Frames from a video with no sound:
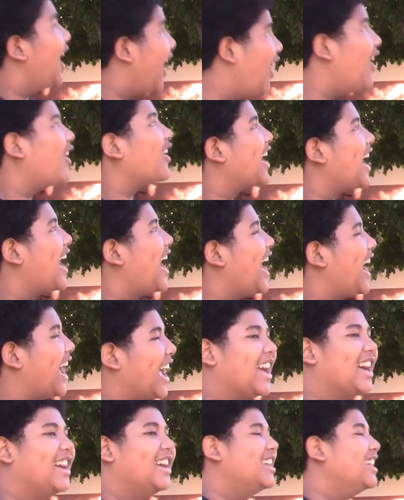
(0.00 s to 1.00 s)

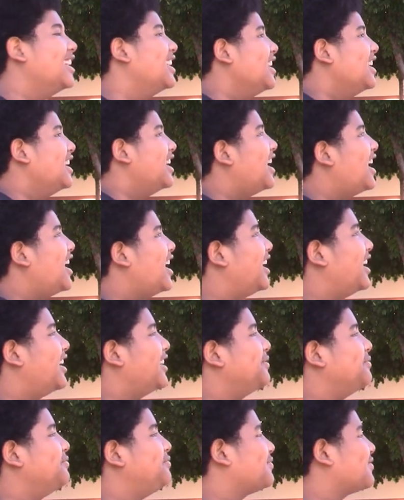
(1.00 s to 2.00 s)
Okay,
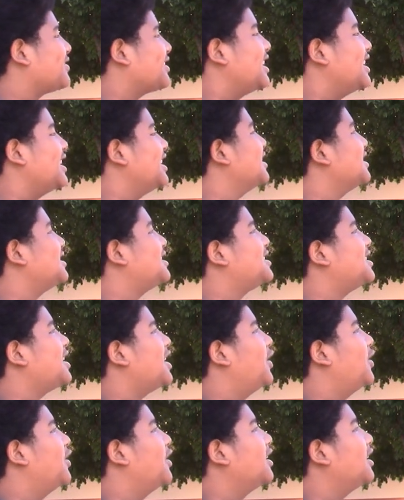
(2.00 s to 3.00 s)
um,
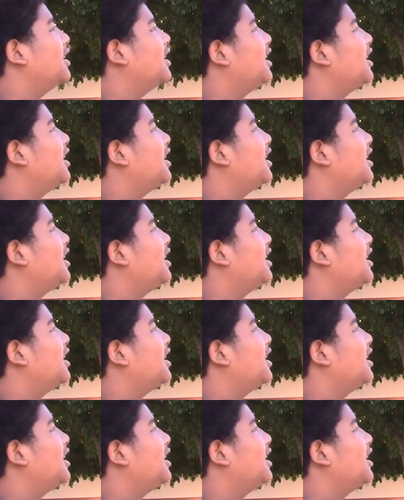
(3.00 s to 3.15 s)
so